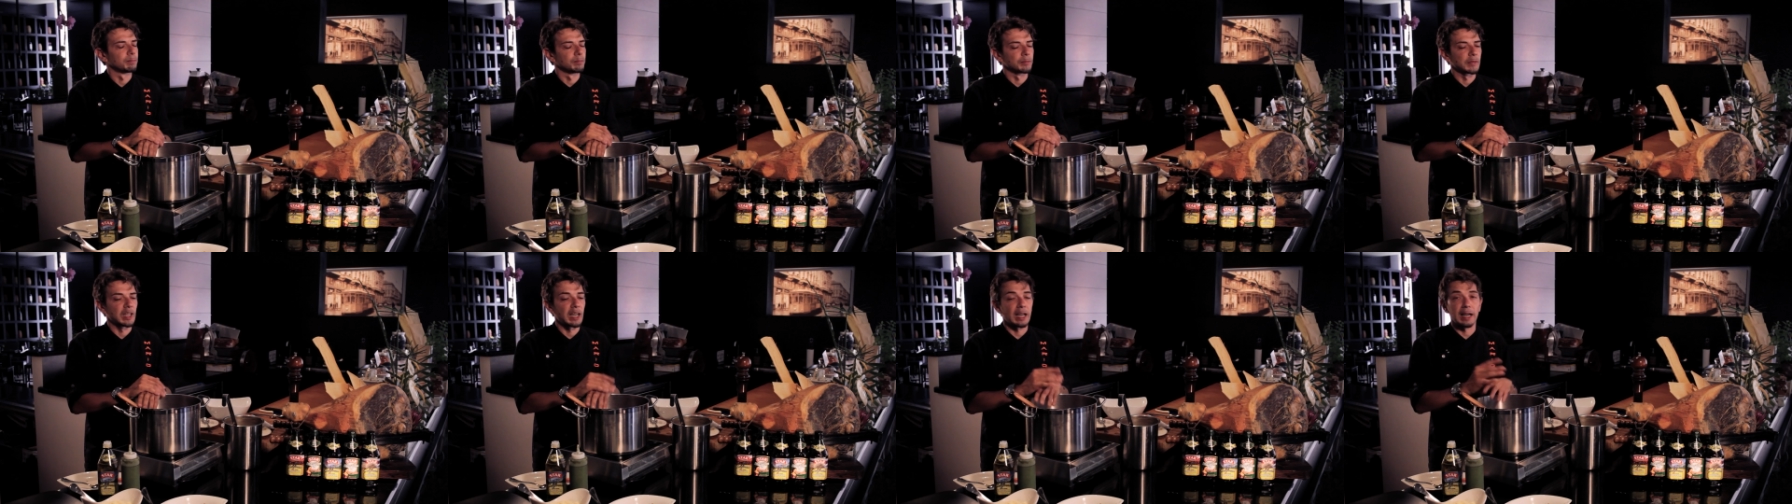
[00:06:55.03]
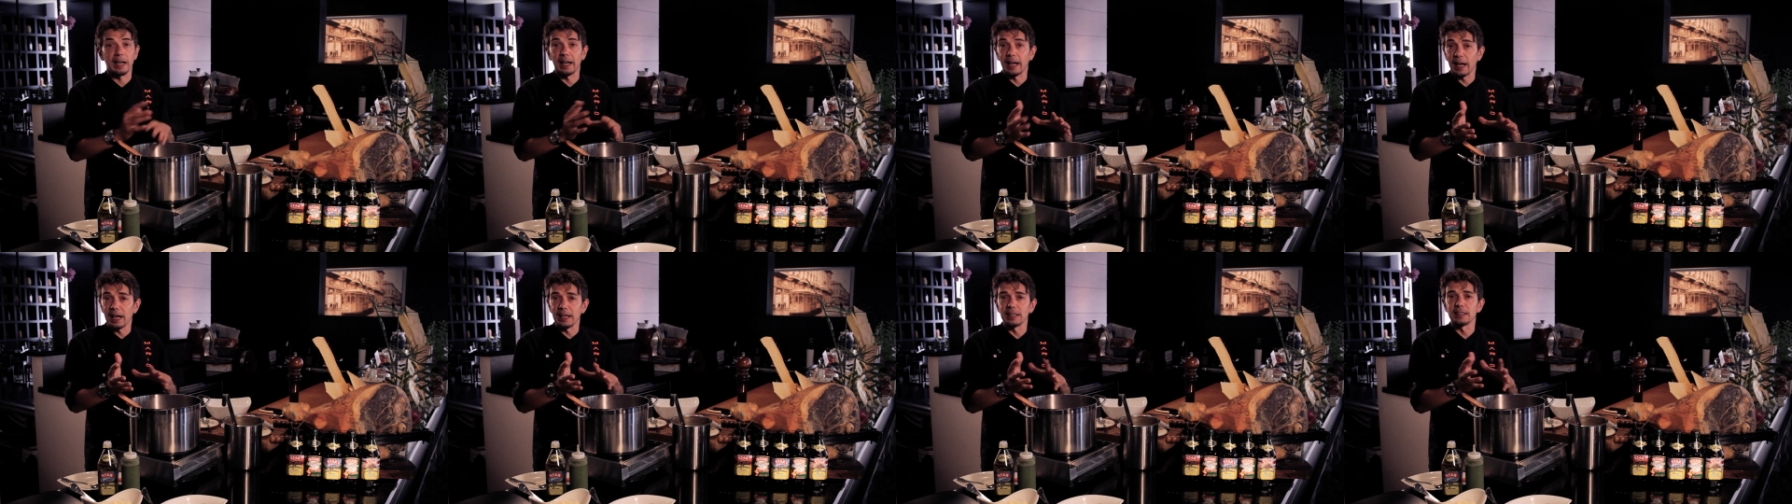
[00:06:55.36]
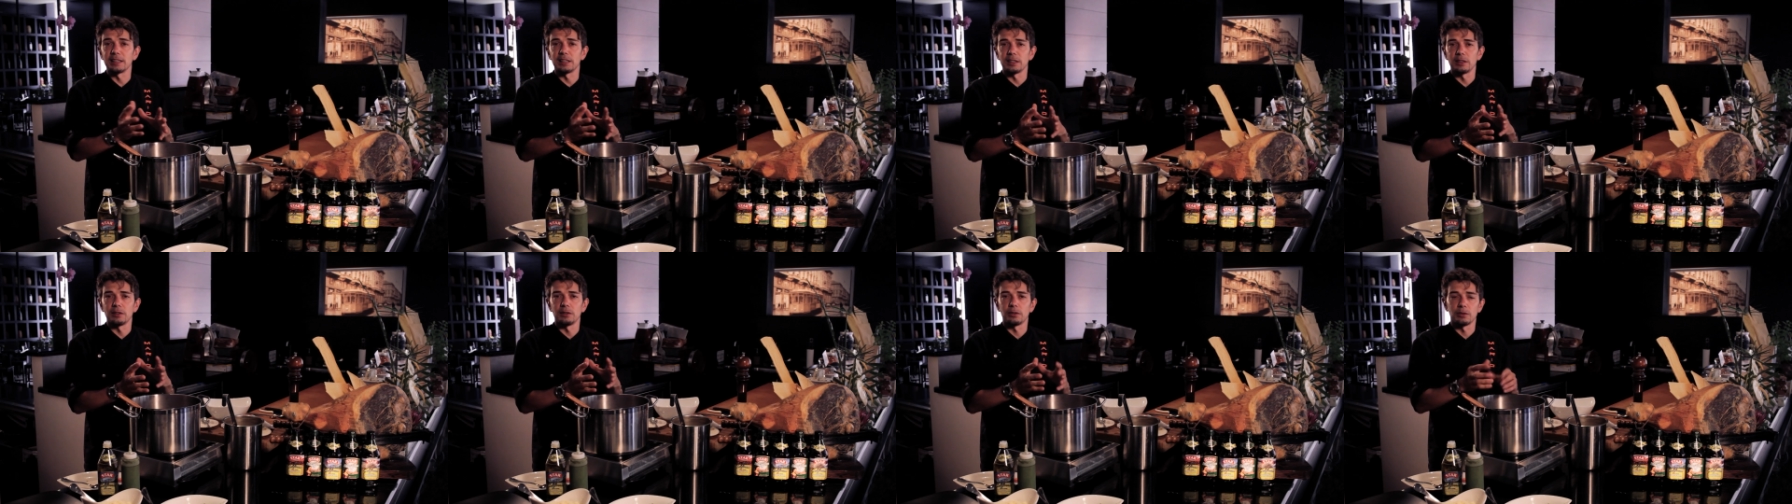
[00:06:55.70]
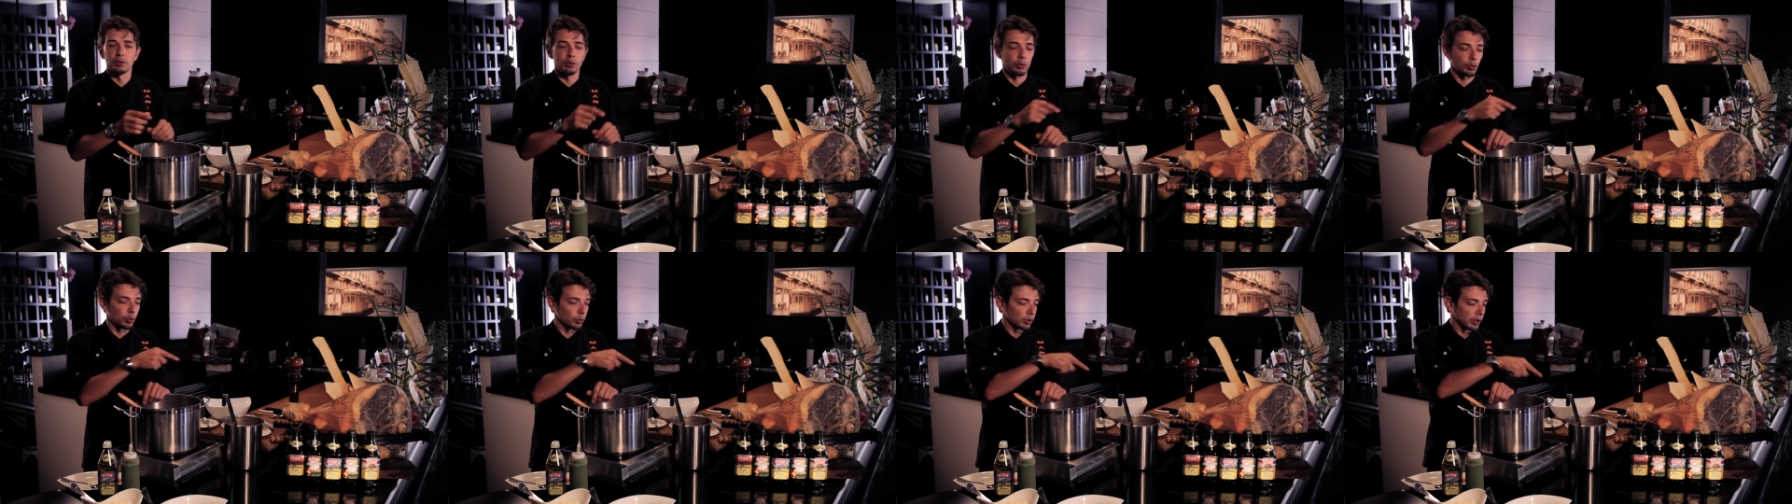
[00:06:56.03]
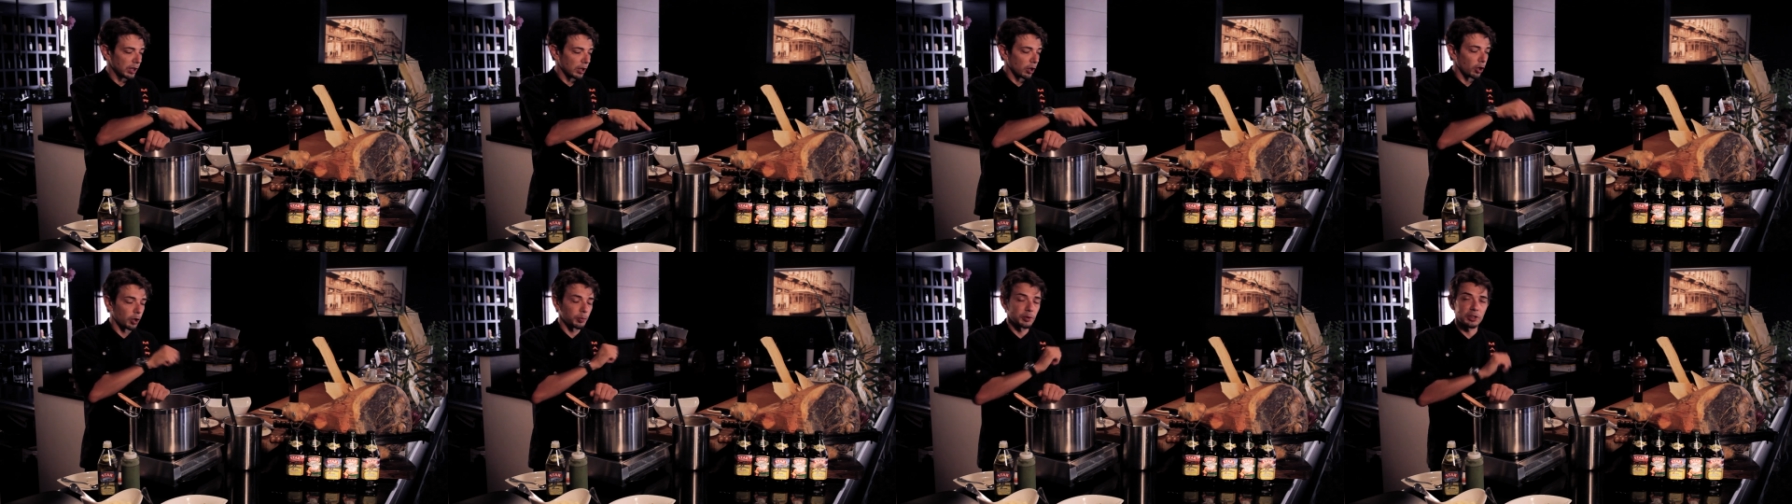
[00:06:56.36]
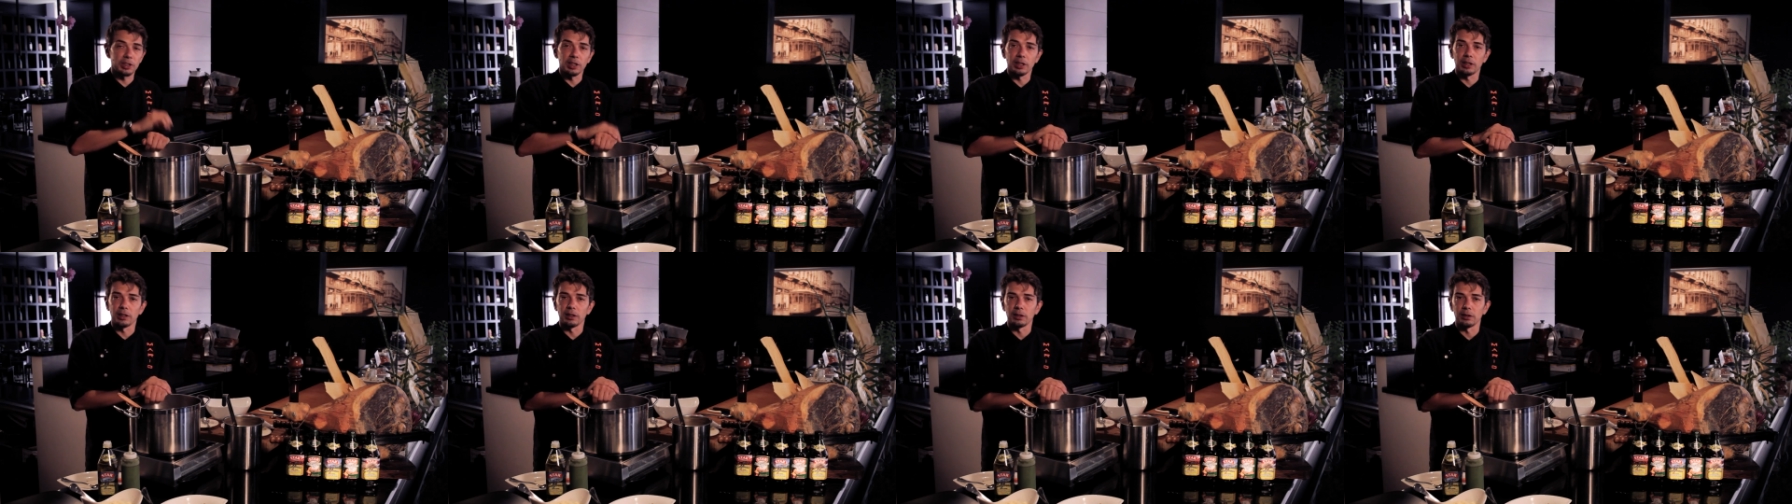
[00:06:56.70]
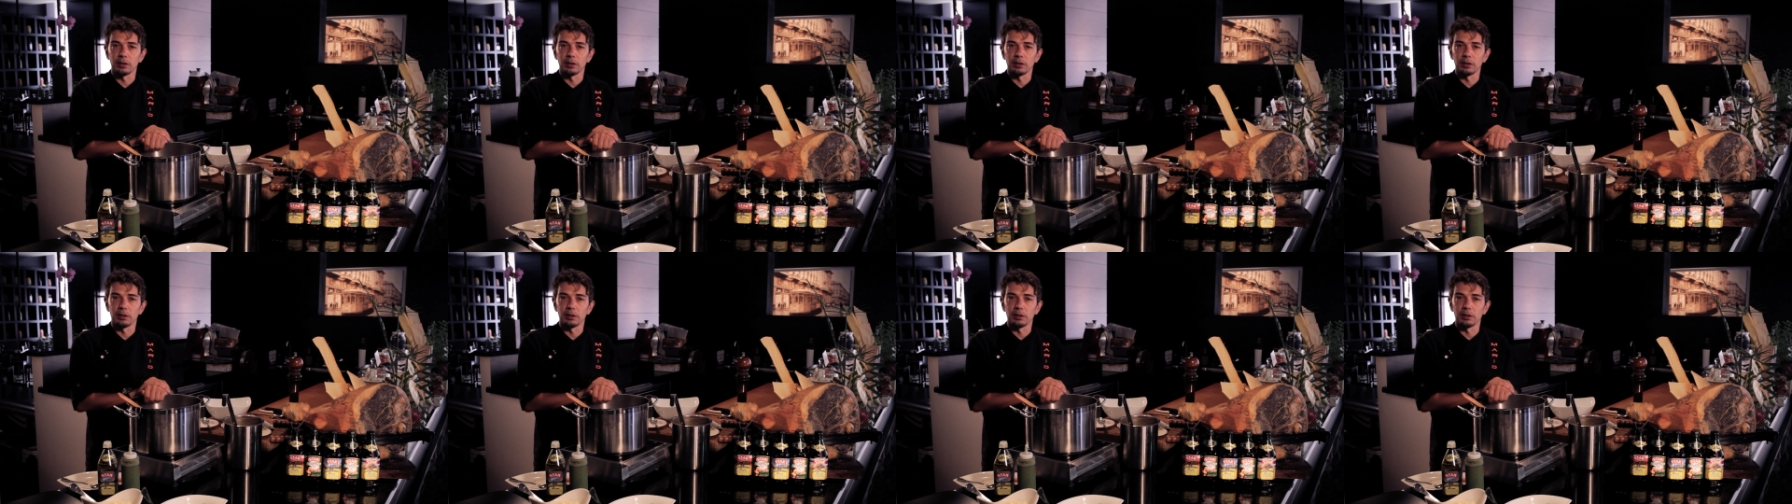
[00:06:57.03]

carcass to do the lobster